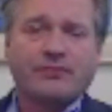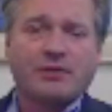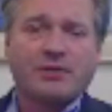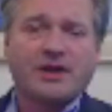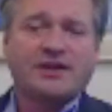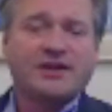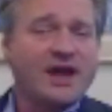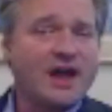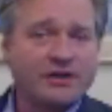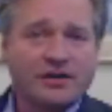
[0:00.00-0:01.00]
But the
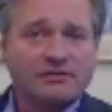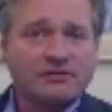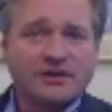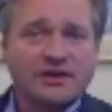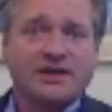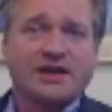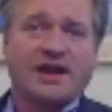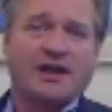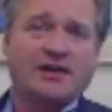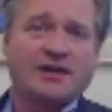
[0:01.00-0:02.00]
doctor didn't
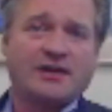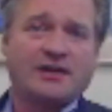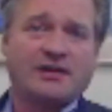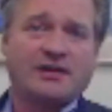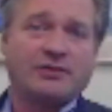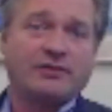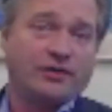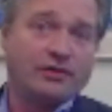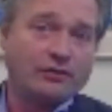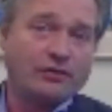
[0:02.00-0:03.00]

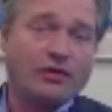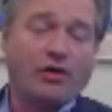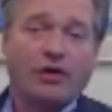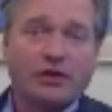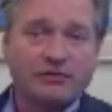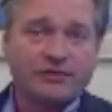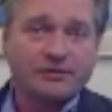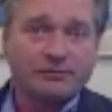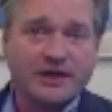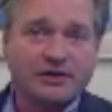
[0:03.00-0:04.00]
review all of the
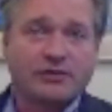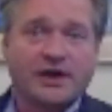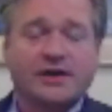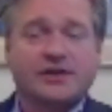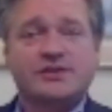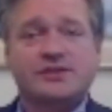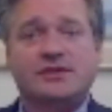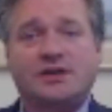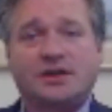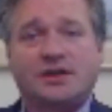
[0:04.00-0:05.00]
medical records.
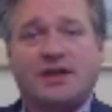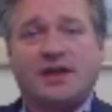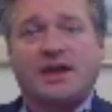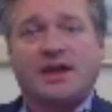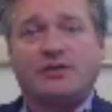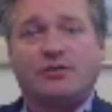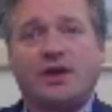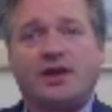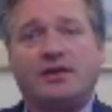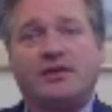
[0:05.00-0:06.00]
And
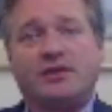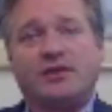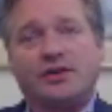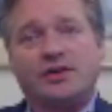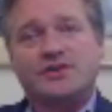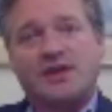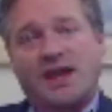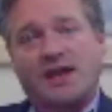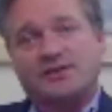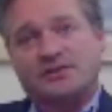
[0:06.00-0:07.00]
when the nurse
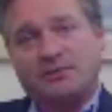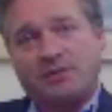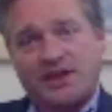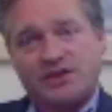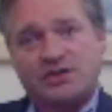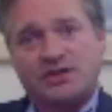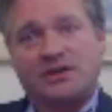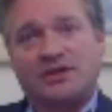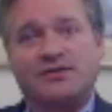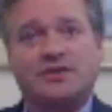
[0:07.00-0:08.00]
asked the patient
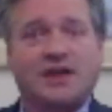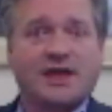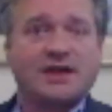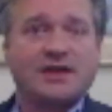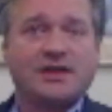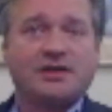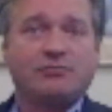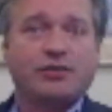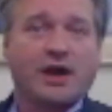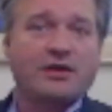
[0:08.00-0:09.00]
if she had any
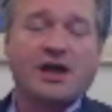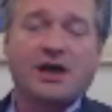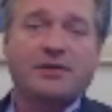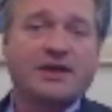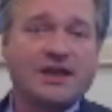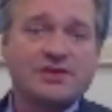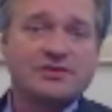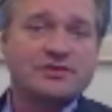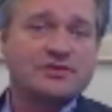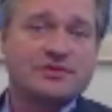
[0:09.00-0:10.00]
prior
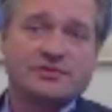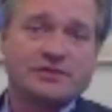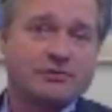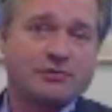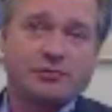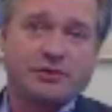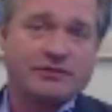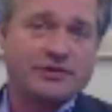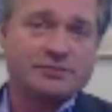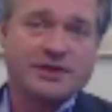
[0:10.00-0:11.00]
complications associated with
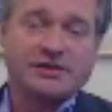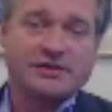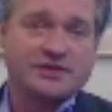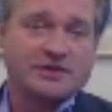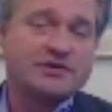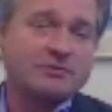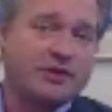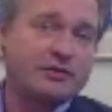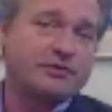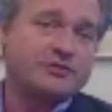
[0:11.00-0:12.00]
previous pregnancies, the
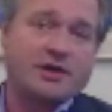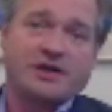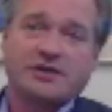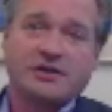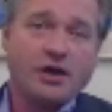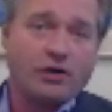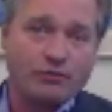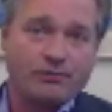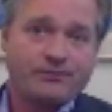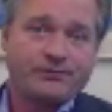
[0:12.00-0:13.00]
mother responded
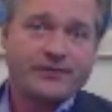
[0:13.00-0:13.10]
no.